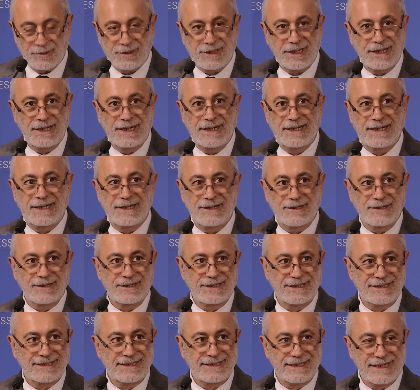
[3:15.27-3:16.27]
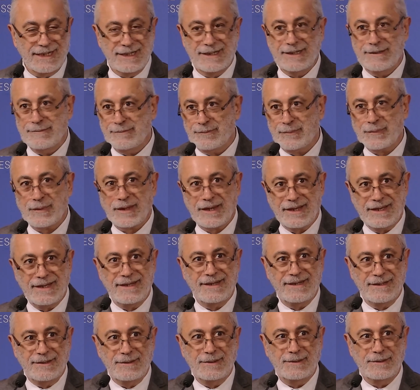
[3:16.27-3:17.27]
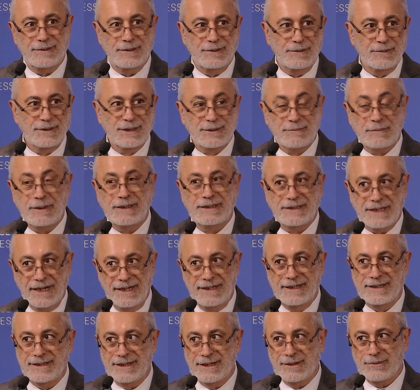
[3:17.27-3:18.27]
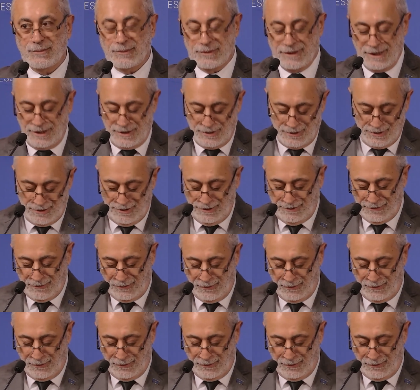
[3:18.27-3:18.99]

Mr. Andranik Abrahamian also emphasized that the Treaty of Salvage is the only